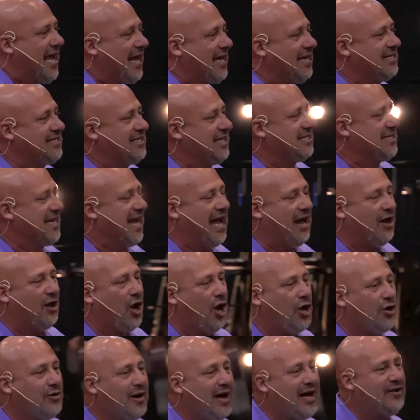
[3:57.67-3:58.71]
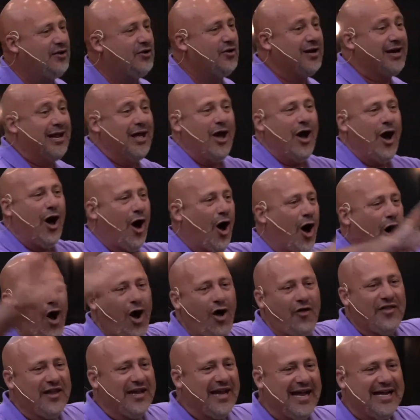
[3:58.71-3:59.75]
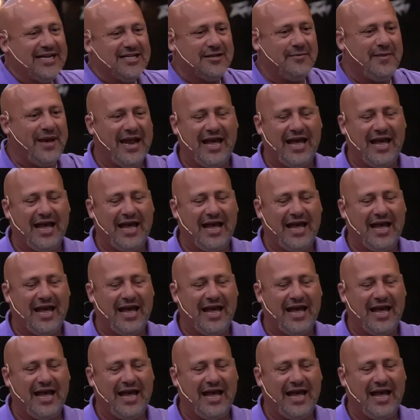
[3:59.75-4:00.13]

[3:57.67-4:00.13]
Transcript: And he says, how long do I do it? All the days of my